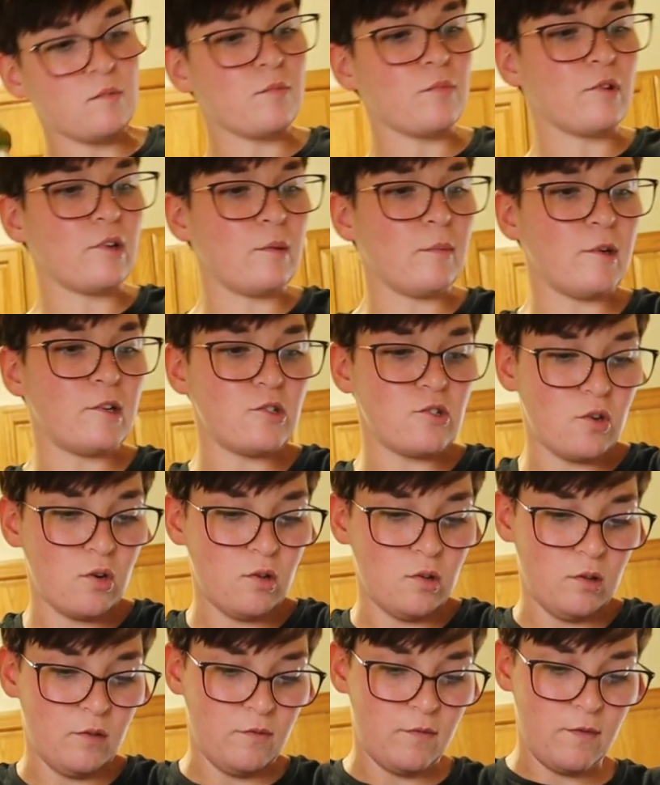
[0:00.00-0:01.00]
Pretty much
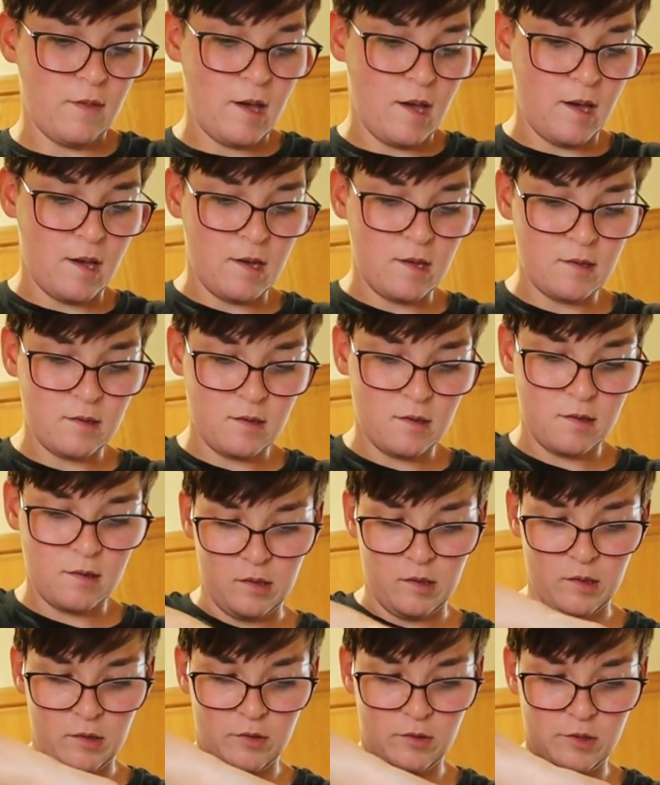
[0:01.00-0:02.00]
all of that.
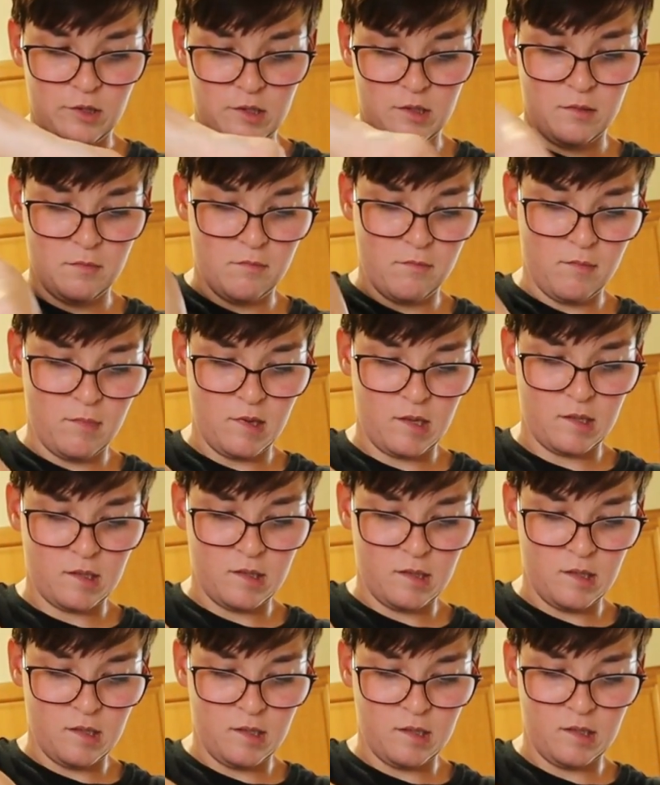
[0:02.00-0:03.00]
Now just mix
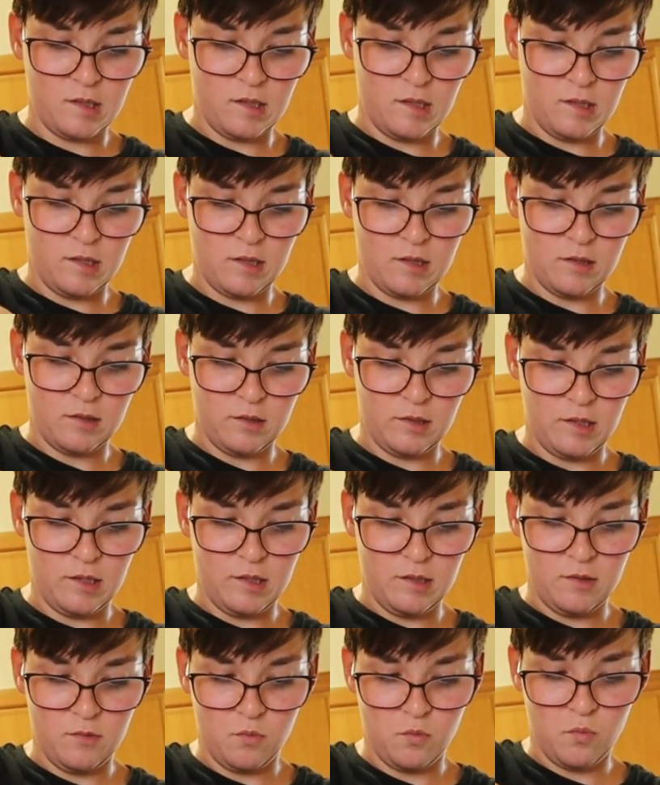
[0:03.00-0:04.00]
this until it
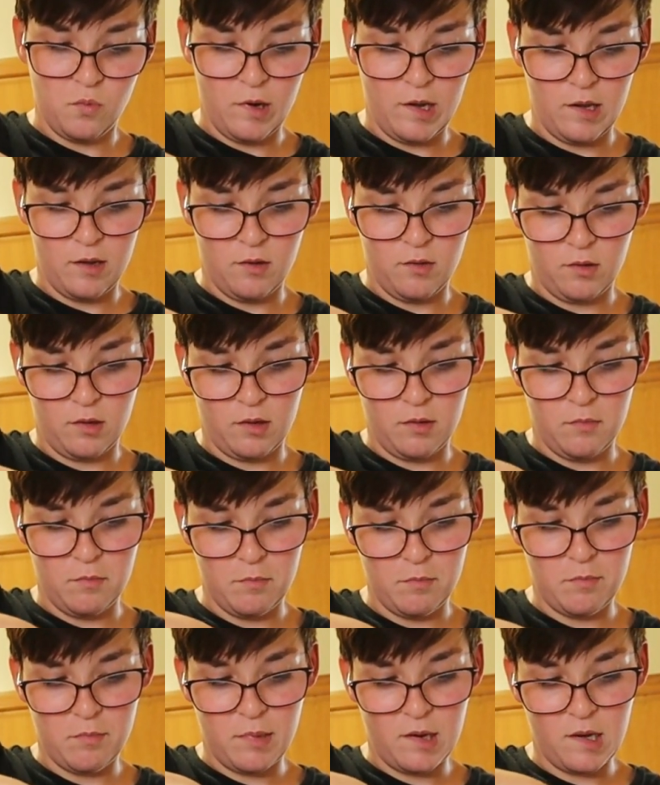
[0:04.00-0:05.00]
is well
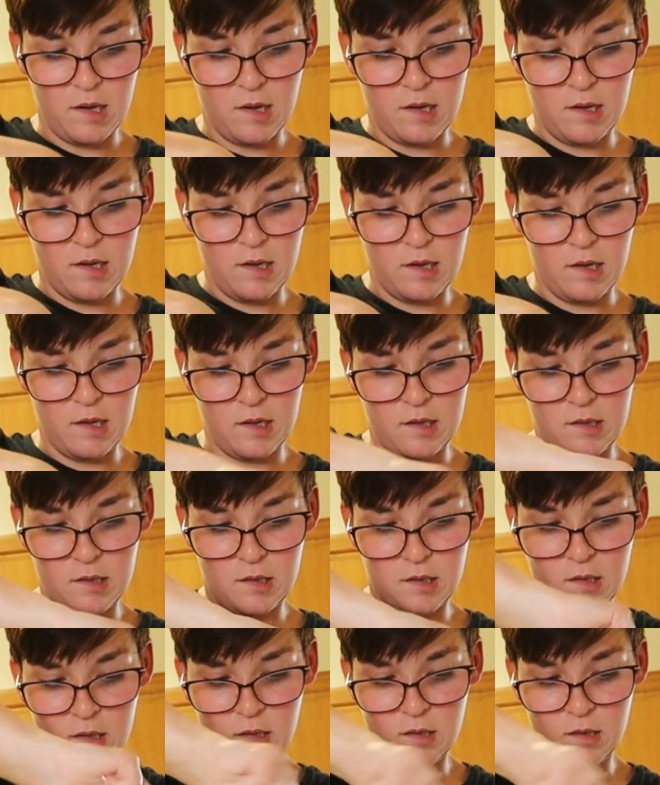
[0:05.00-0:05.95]
combined.